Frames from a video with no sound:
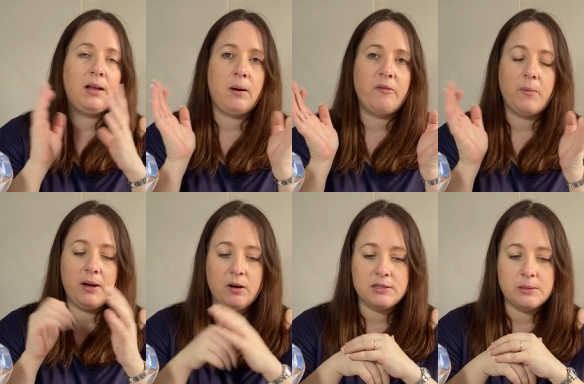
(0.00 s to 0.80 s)
however
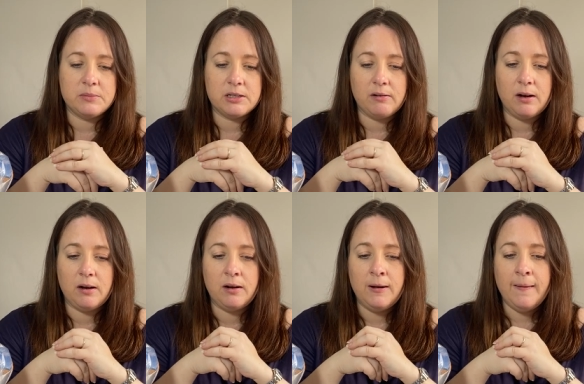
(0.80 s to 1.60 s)
many items there
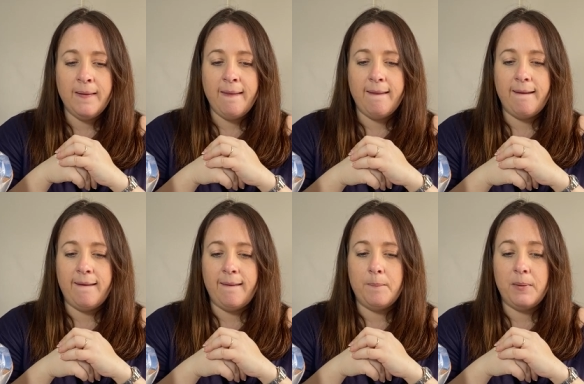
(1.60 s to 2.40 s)
are.
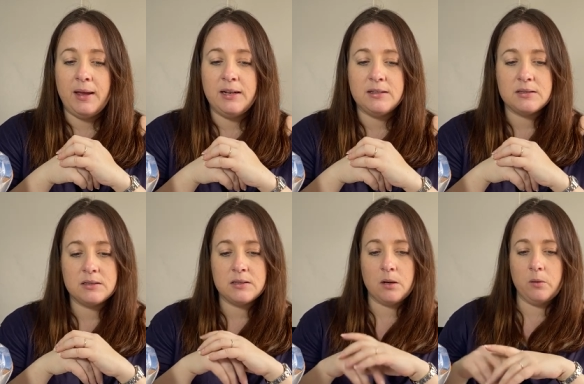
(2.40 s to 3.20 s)
Um, and it's
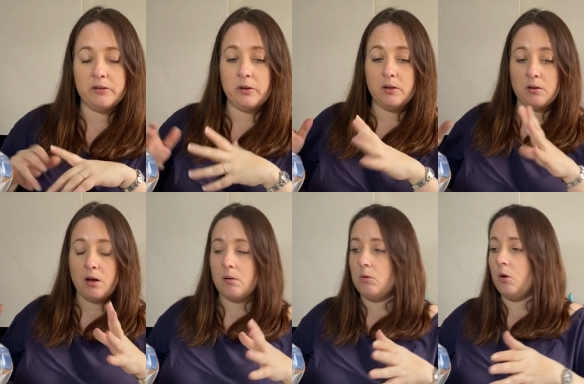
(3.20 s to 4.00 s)
sold, so the
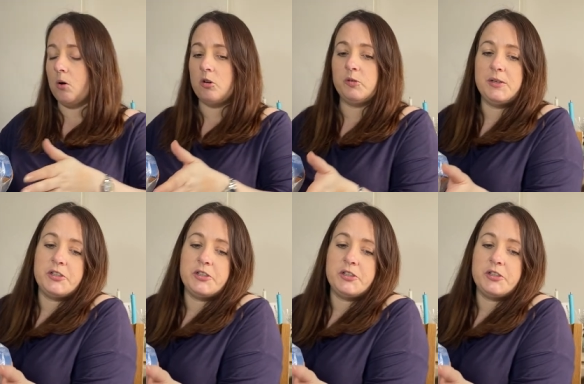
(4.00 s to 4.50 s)
whole lot cost me